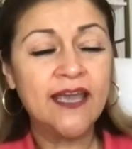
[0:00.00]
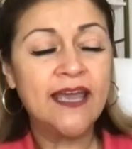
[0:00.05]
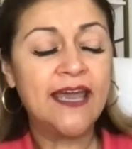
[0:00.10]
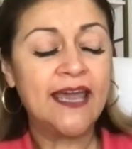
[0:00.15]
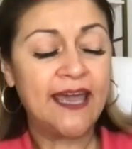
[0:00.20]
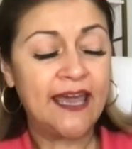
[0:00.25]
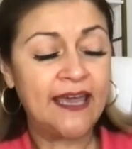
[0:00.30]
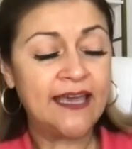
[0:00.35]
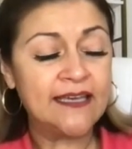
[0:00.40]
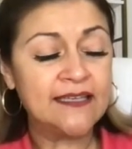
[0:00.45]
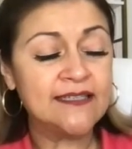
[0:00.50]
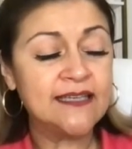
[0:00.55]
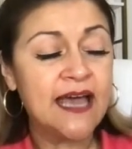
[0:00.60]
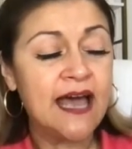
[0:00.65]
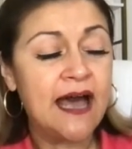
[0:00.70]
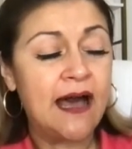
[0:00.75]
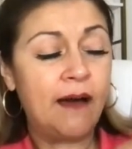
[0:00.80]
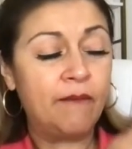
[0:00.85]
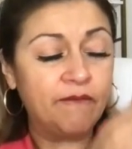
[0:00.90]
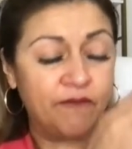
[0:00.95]
is
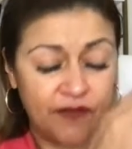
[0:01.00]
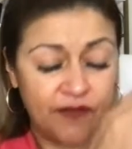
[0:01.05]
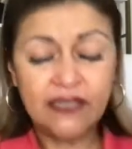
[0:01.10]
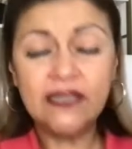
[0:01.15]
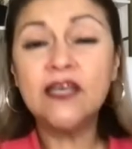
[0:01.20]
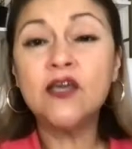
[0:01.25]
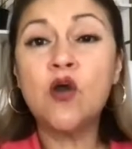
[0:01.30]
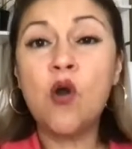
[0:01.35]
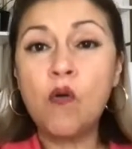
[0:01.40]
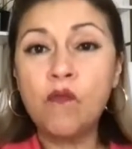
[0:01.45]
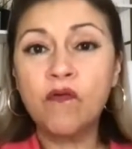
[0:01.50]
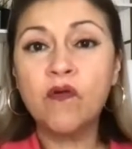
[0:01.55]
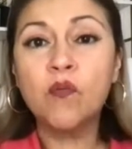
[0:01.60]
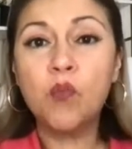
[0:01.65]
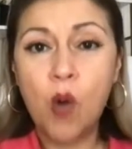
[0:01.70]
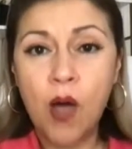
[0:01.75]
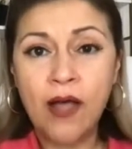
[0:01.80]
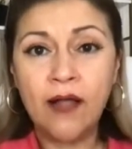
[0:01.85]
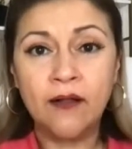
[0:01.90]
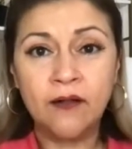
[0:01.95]
I'm feeling
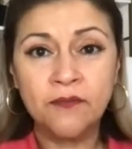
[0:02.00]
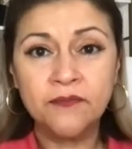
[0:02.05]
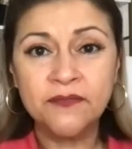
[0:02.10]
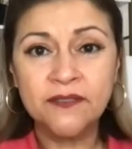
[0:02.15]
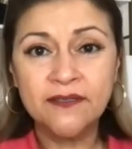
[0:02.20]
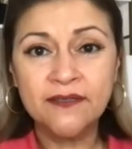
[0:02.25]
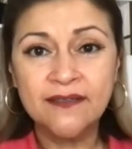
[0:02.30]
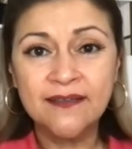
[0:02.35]
overwhelmed,